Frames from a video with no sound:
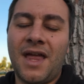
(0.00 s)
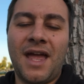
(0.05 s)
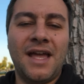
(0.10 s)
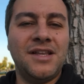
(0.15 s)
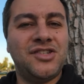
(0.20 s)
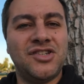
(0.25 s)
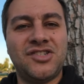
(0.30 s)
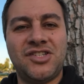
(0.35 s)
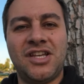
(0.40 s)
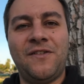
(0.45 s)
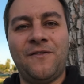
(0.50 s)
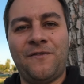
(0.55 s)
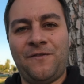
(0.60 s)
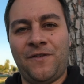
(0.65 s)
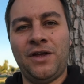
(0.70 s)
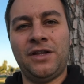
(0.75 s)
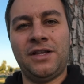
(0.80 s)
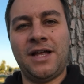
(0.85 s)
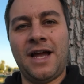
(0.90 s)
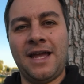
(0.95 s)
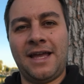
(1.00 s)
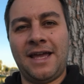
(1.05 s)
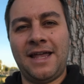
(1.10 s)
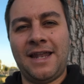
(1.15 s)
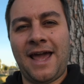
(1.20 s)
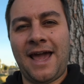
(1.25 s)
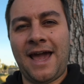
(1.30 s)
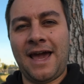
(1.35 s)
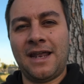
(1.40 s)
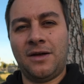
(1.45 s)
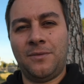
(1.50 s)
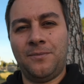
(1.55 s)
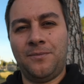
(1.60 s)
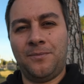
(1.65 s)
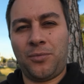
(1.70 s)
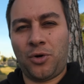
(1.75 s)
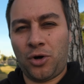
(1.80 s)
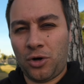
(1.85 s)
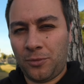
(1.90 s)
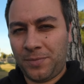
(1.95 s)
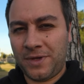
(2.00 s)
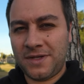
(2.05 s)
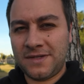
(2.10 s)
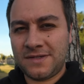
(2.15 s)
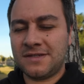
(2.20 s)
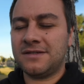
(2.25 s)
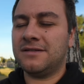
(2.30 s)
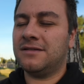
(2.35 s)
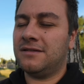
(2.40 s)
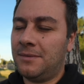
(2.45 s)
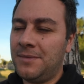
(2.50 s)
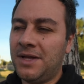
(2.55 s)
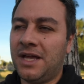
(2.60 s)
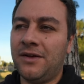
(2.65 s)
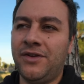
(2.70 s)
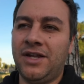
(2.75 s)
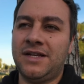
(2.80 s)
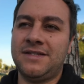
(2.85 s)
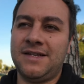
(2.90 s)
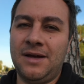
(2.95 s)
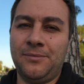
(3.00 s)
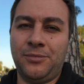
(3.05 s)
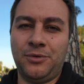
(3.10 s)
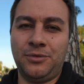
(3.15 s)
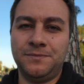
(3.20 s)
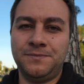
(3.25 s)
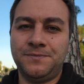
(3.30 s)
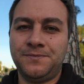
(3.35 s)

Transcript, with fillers: it just didn't feel like it had a purpose. Let me give an example.